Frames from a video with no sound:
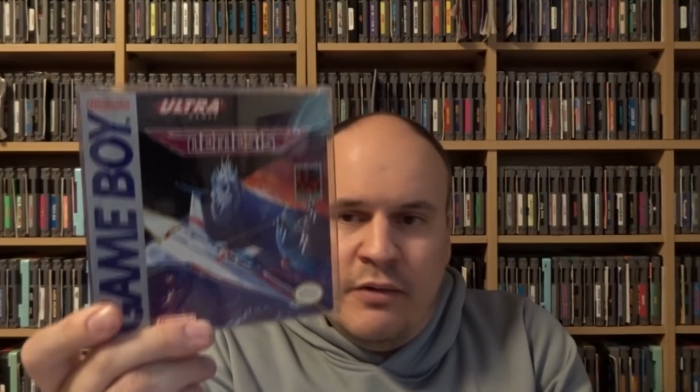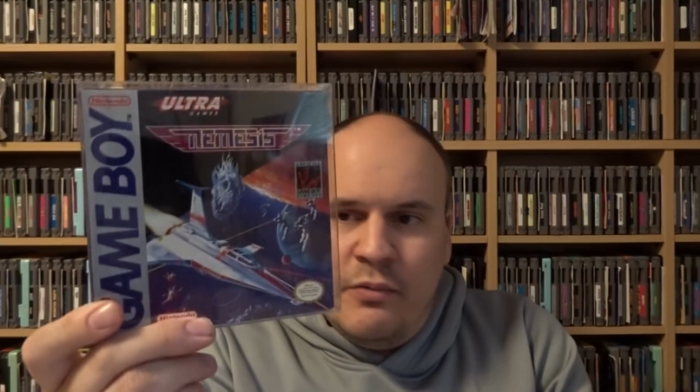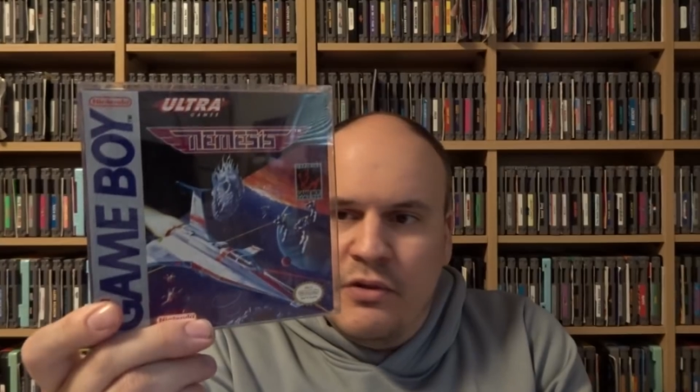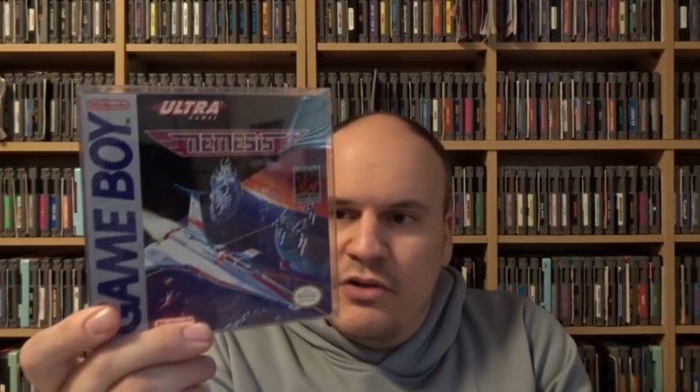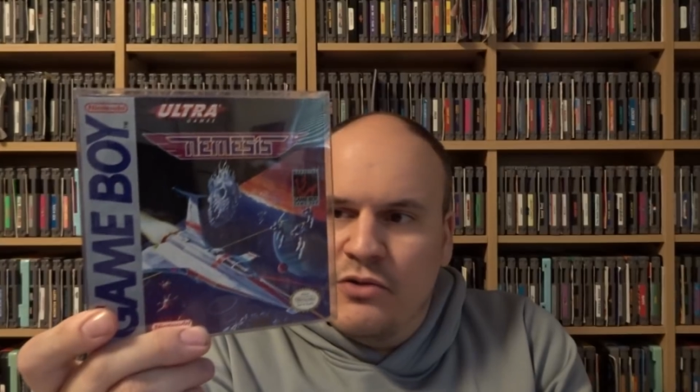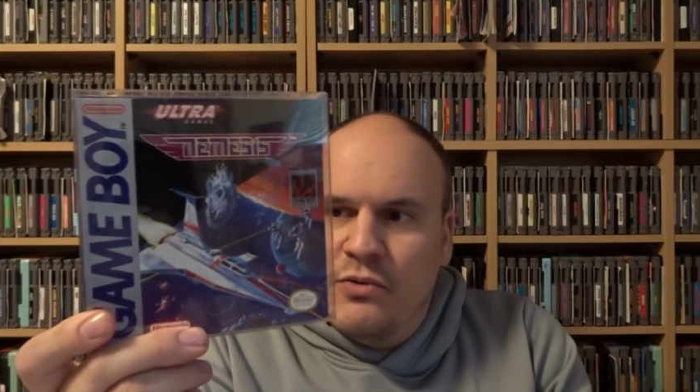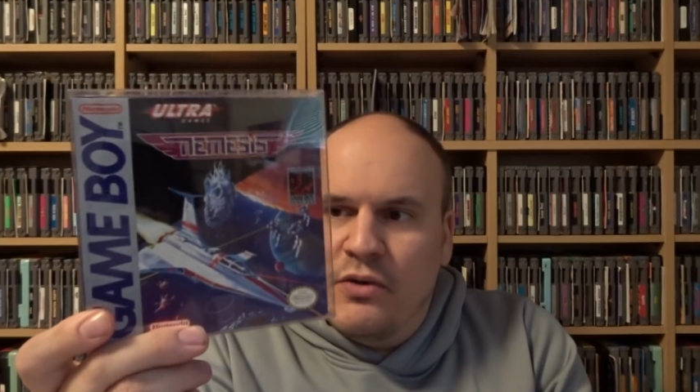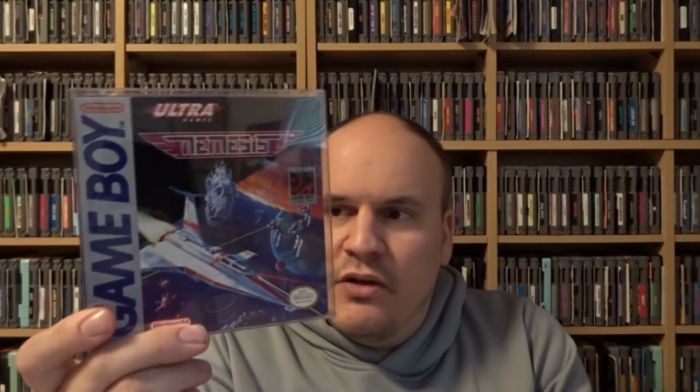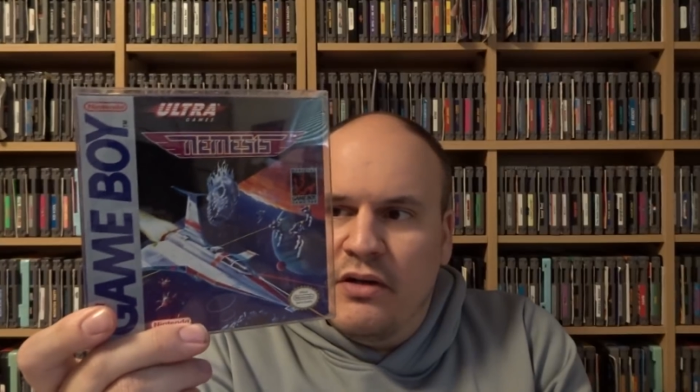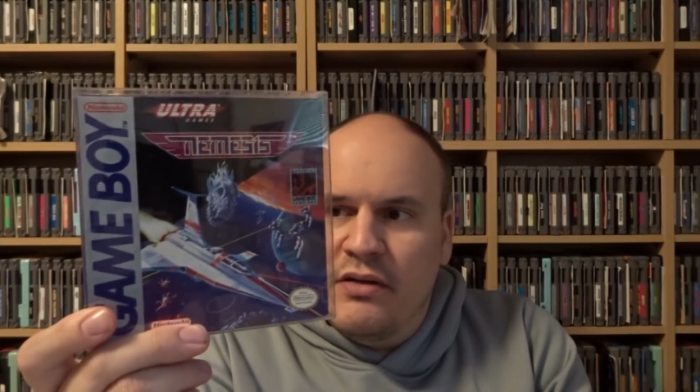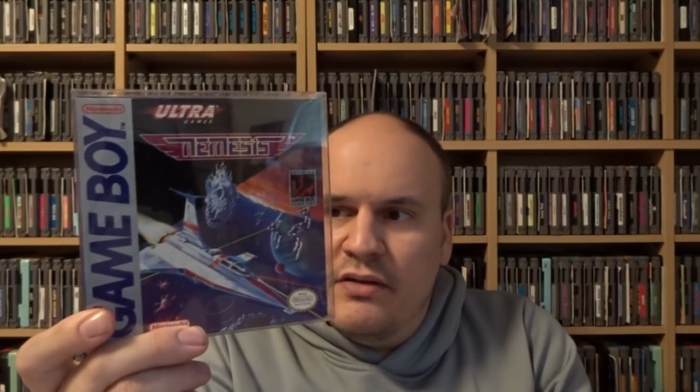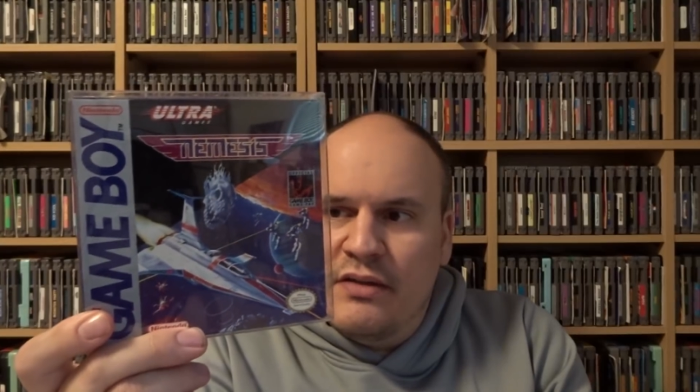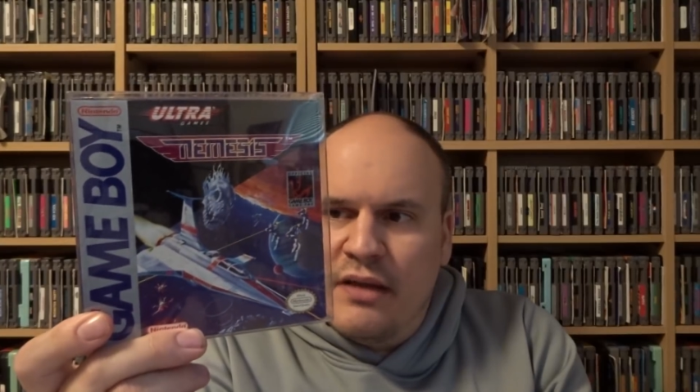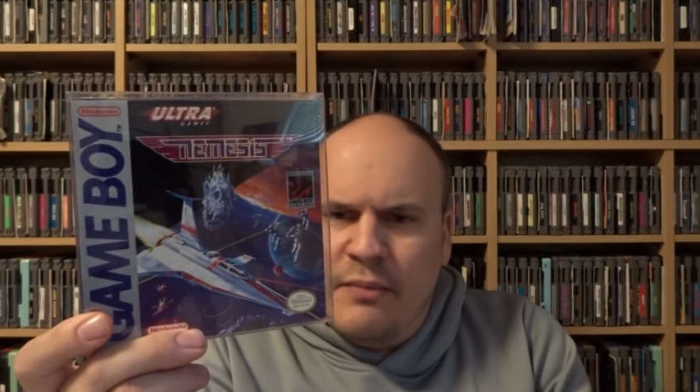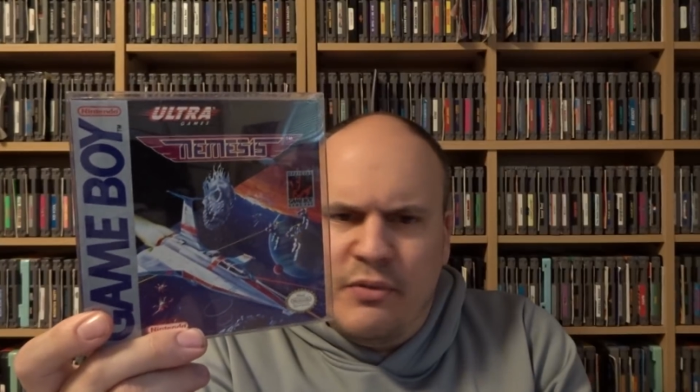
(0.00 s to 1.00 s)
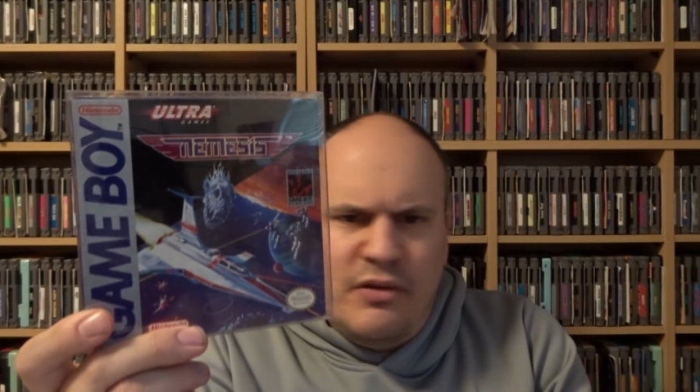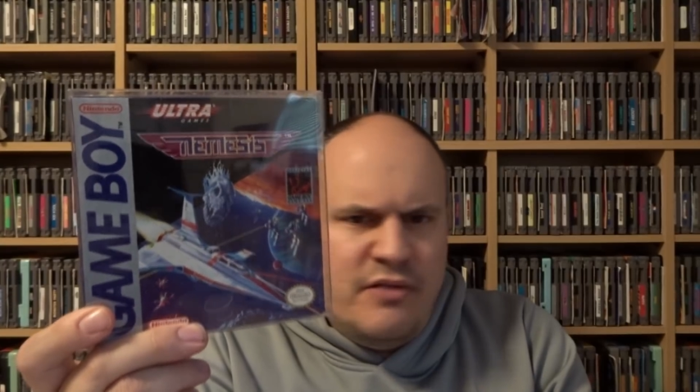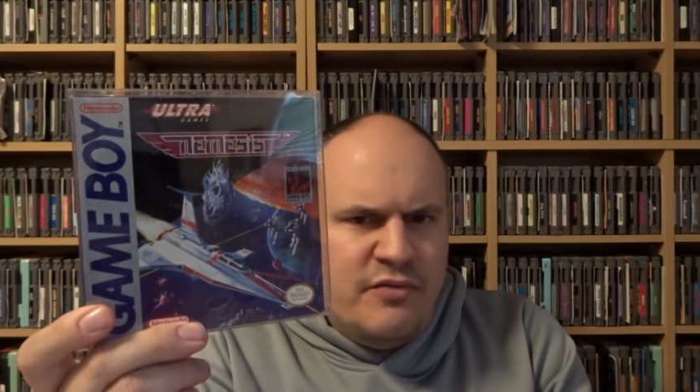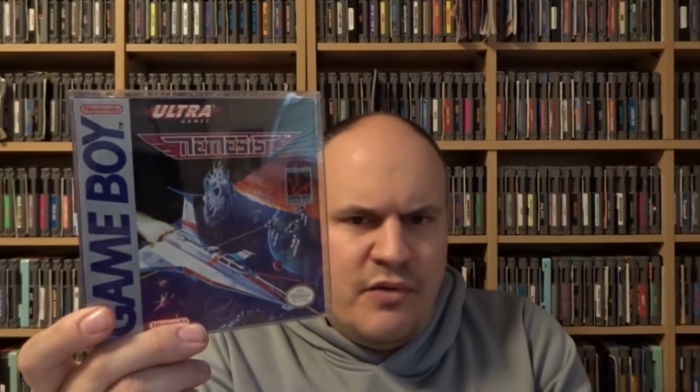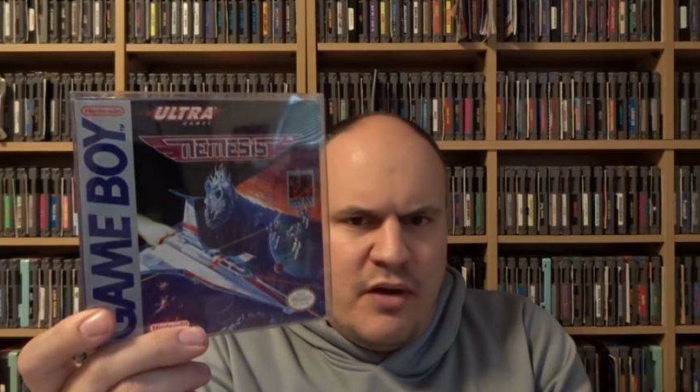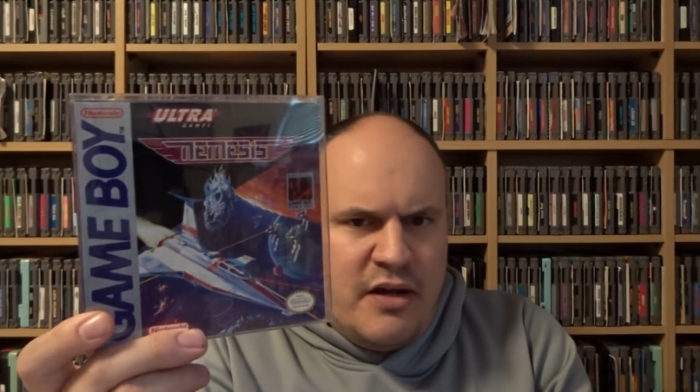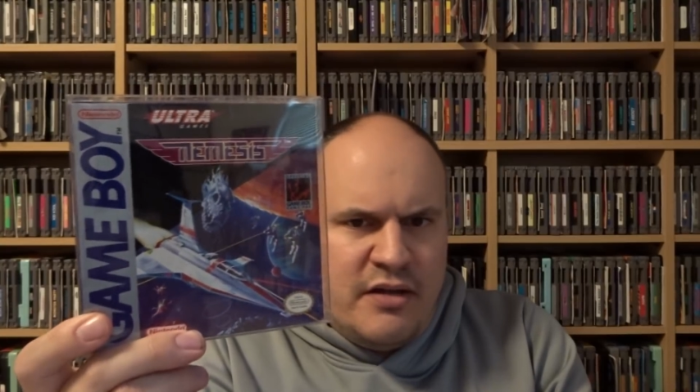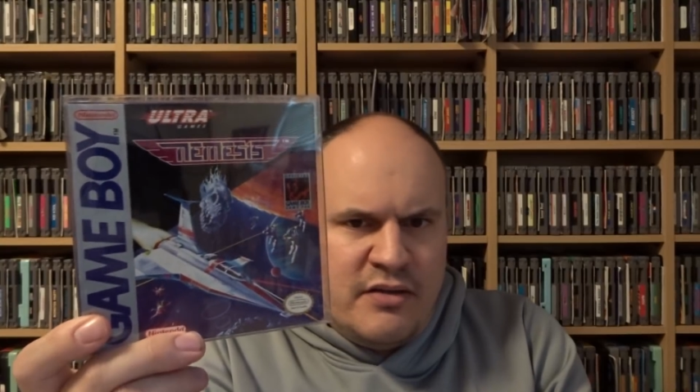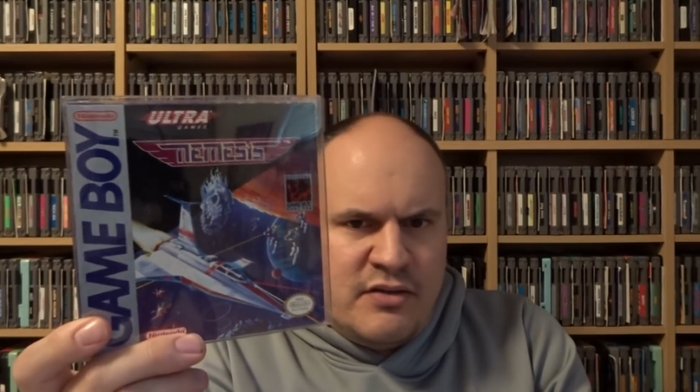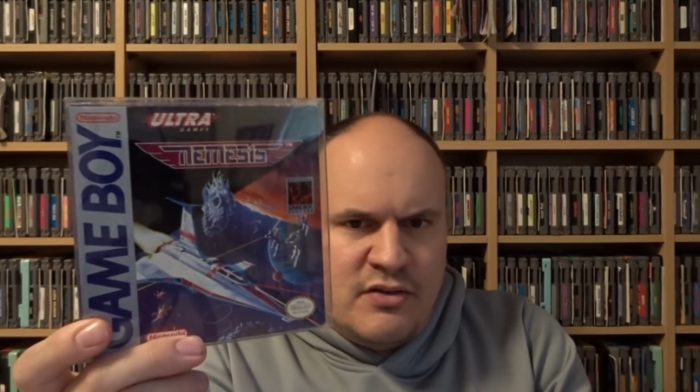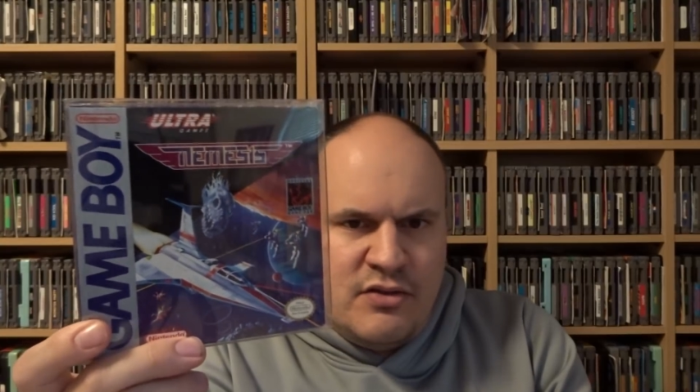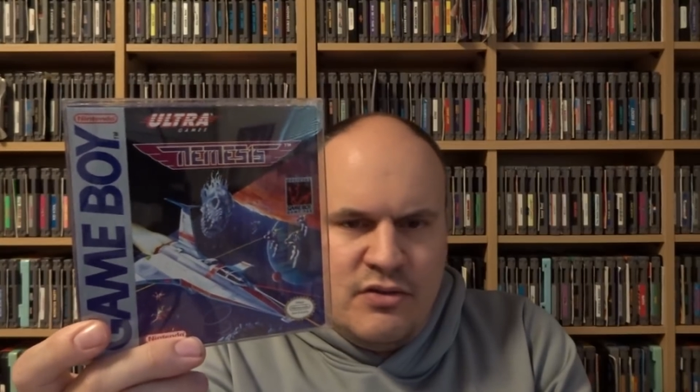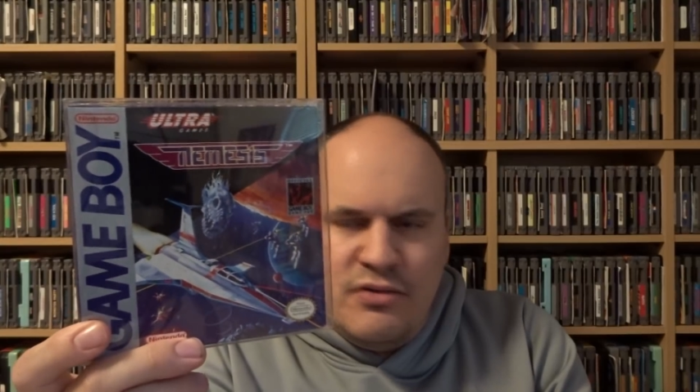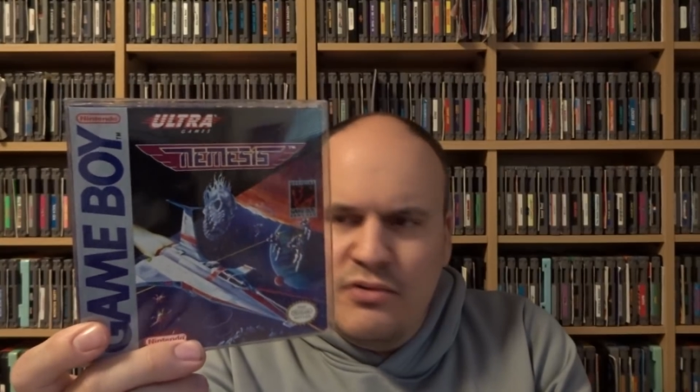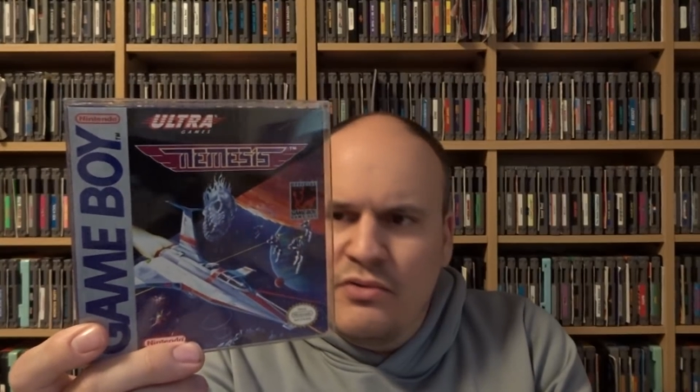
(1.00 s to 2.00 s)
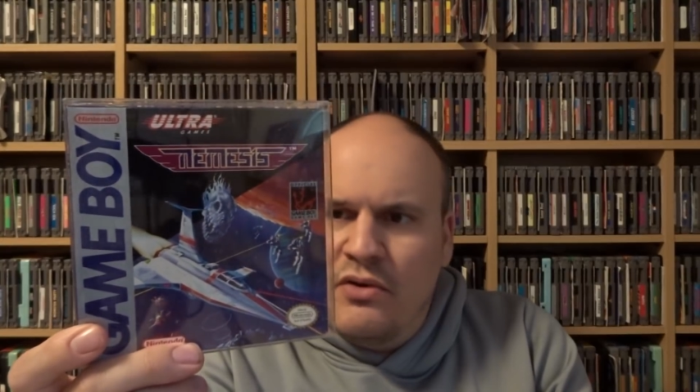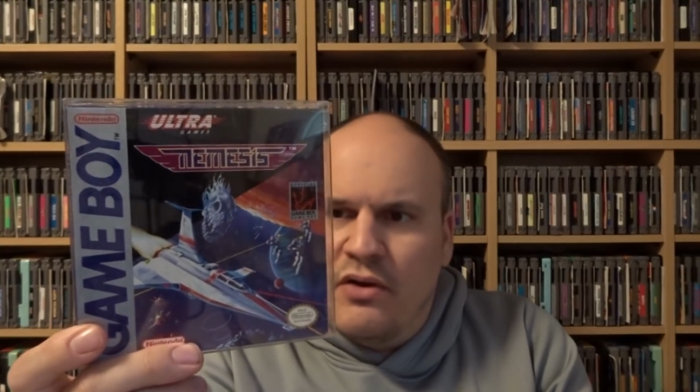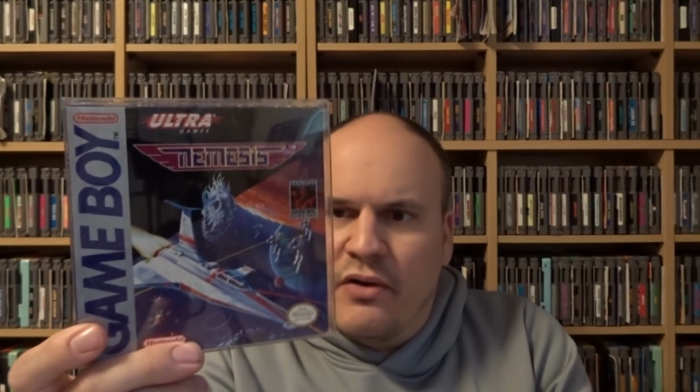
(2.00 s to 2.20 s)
which was, I believe, Gradius 2,